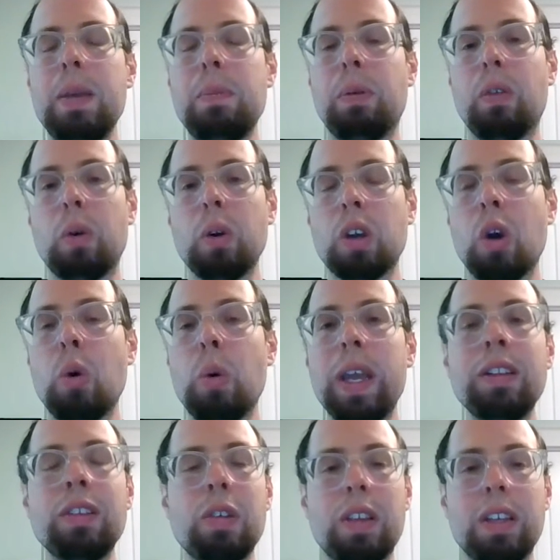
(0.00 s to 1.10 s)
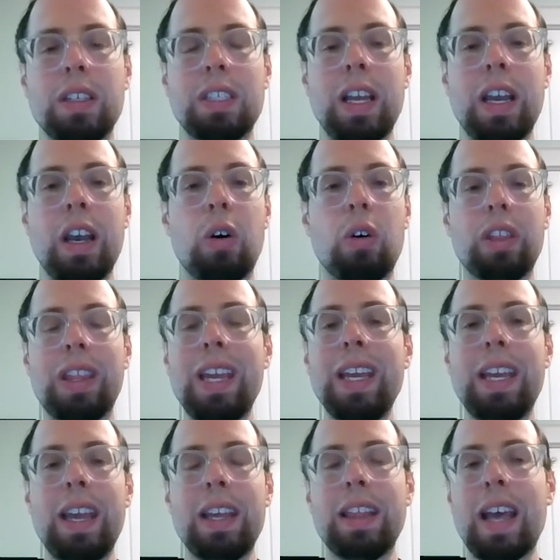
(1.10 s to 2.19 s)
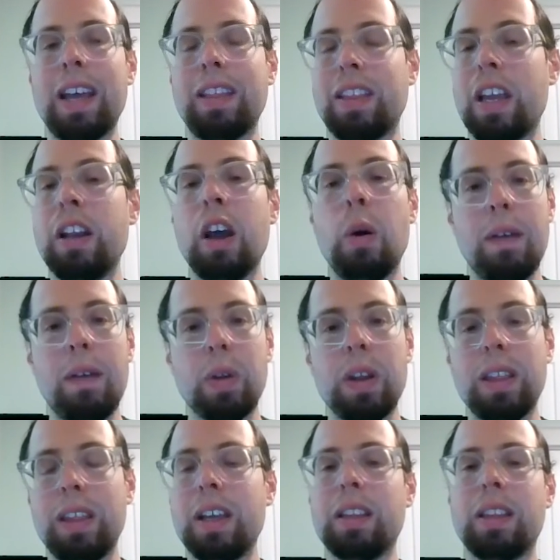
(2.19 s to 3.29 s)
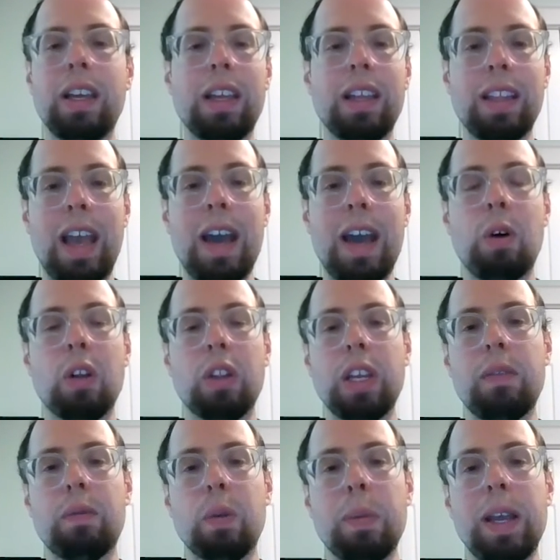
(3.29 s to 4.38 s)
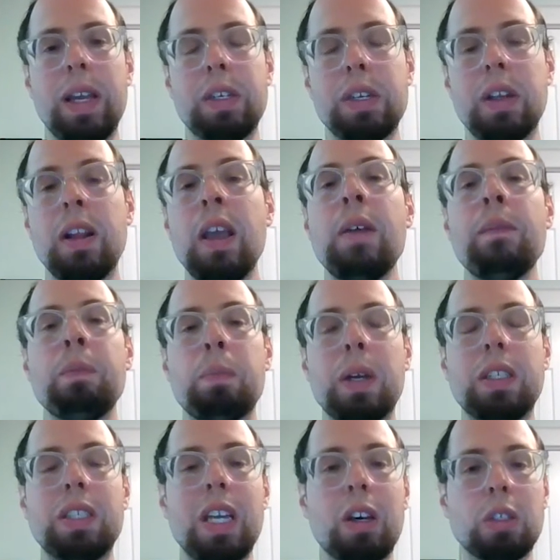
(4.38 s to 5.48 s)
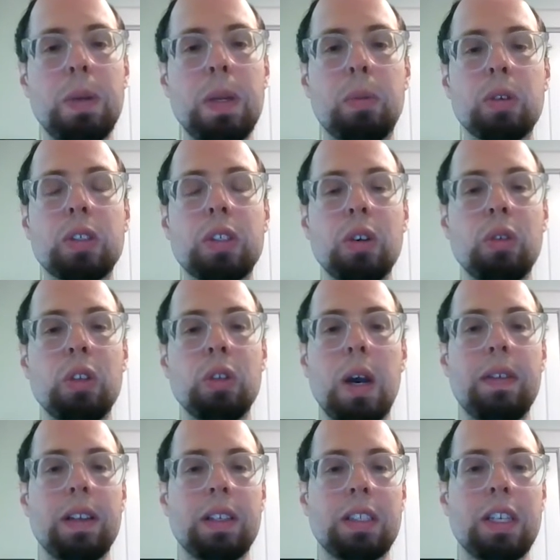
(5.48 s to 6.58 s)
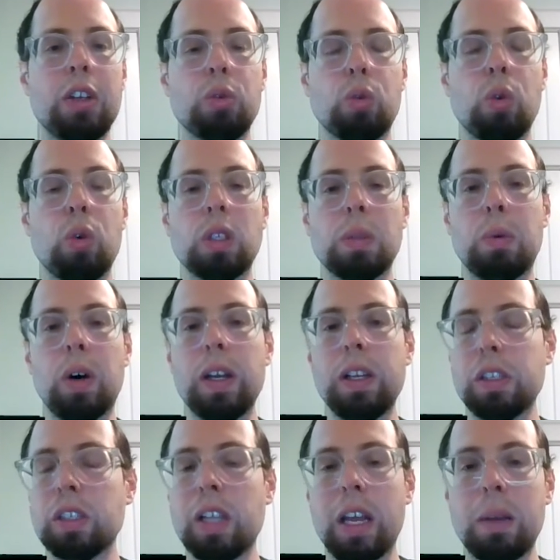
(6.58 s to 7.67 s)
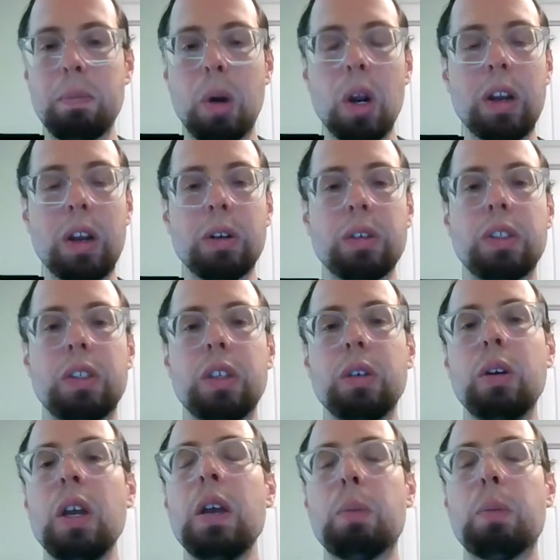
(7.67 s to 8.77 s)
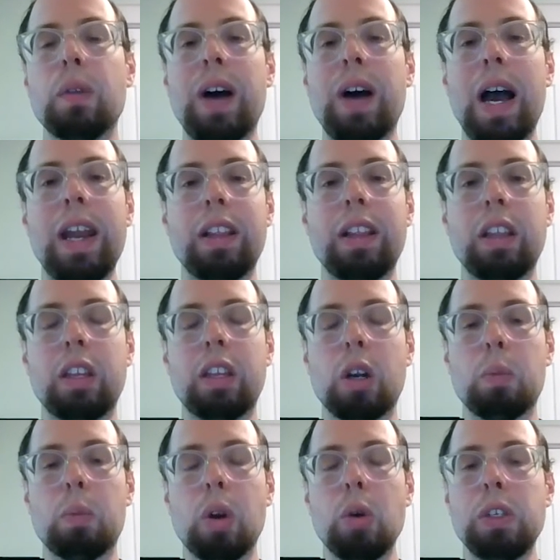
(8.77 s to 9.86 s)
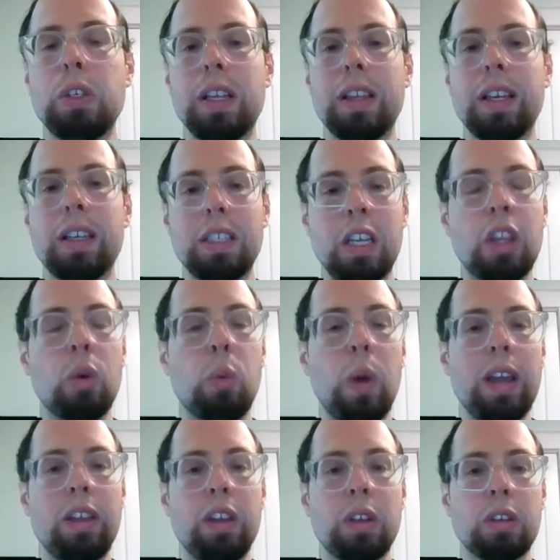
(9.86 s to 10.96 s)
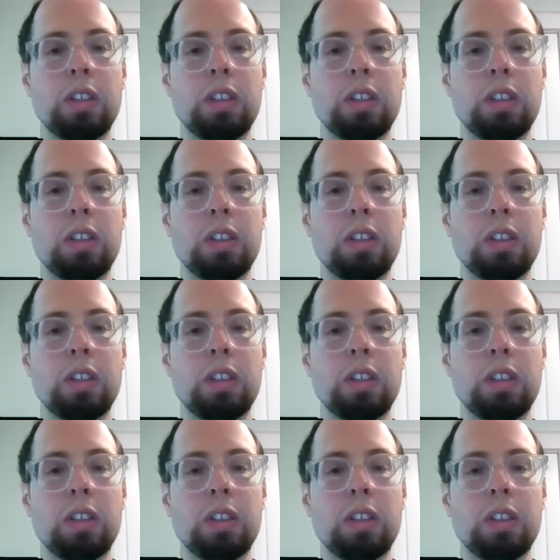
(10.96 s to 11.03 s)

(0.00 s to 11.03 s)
people go into the sale thinking that they know everything, thinking they have all the information, but salespeople still do have an essential role to play, just like marketers do, provided that they're approaching this in the way that